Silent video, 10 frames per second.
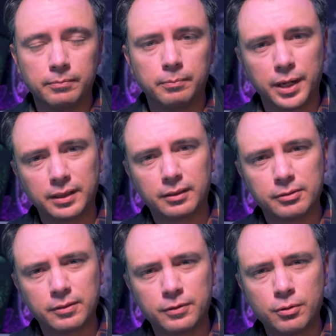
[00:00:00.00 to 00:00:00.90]
but
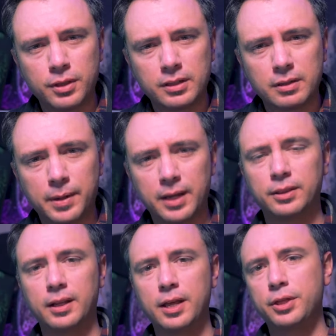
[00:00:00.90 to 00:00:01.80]
there's a few things about it
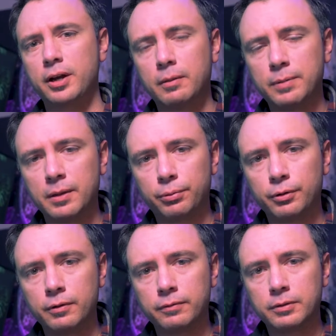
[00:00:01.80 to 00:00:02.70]
that I thought could be
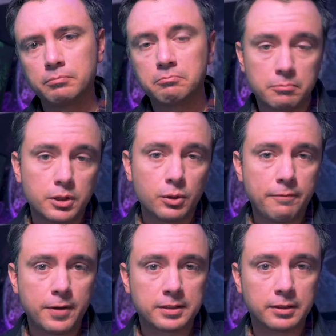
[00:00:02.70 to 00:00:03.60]
improved, so I
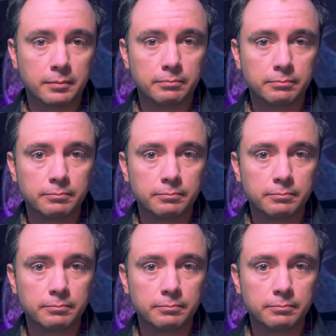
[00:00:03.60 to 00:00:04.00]
fixed them.